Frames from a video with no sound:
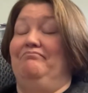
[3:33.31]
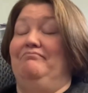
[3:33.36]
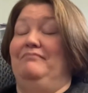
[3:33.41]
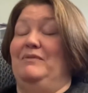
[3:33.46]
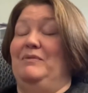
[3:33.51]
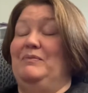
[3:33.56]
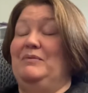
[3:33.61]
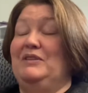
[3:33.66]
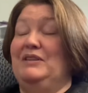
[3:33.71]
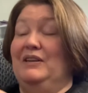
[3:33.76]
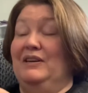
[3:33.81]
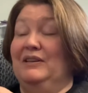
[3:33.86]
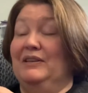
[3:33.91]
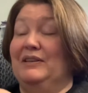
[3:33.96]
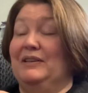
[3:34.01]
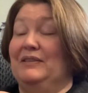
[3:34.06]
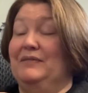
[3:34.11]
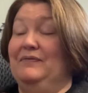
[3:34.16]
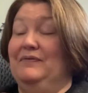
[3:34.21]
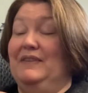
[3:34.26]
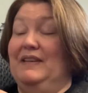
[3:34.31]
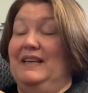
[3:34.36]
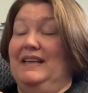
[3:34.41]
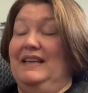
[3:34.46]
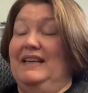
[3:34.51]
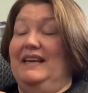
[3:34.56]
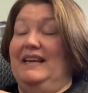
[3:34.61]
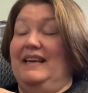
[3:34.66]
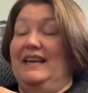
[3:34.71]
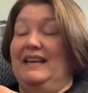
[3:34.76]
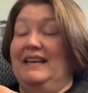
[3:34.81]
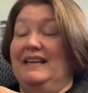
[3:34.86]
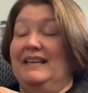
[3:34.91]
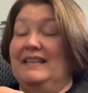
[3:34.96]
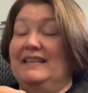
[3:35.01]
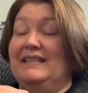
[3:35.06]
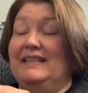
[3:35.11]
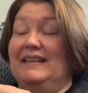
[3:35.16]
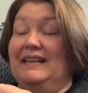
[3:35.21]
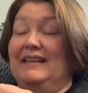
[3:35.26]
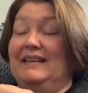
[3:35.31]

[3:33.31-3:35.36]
I'm a talker, and